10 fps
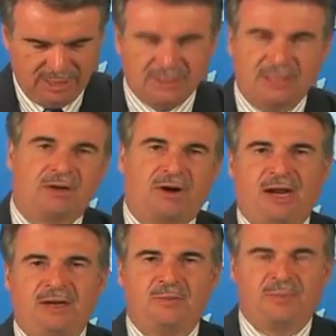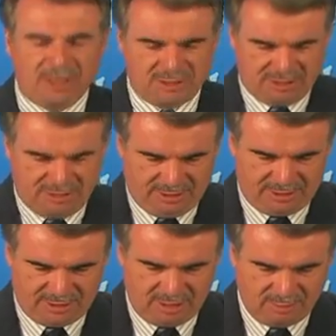that Iranian
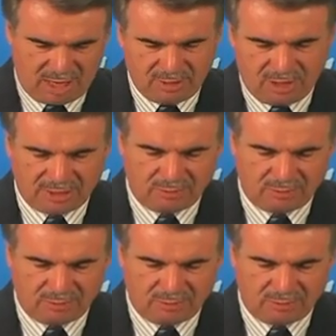President Mahmoud